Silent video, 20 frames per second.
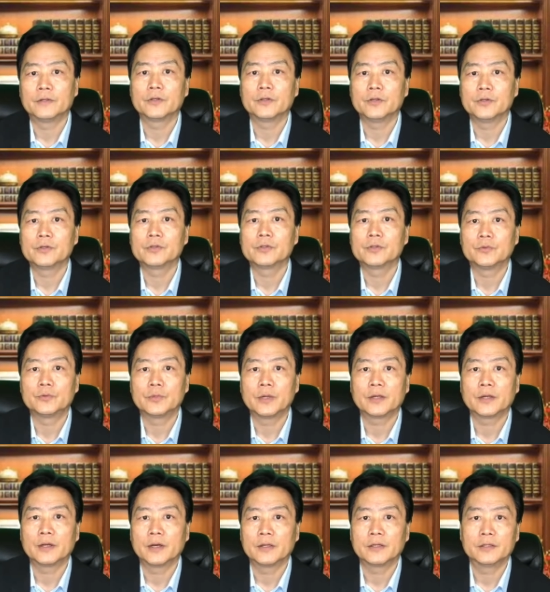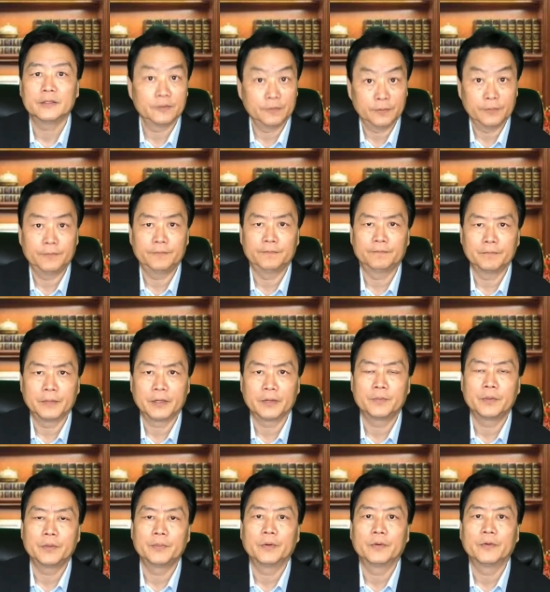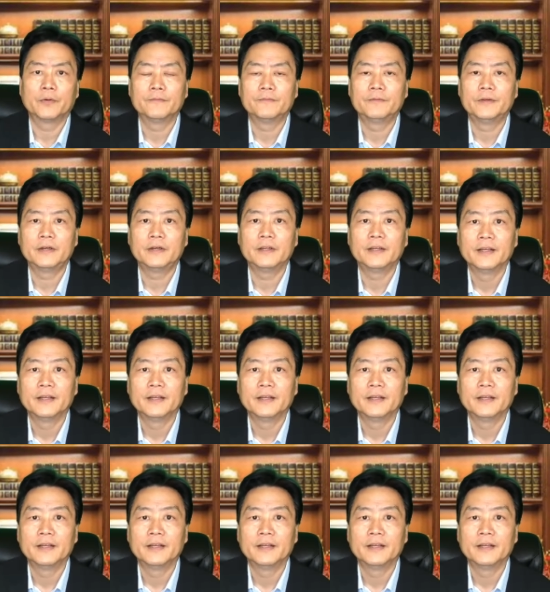So you use a red color, you make people very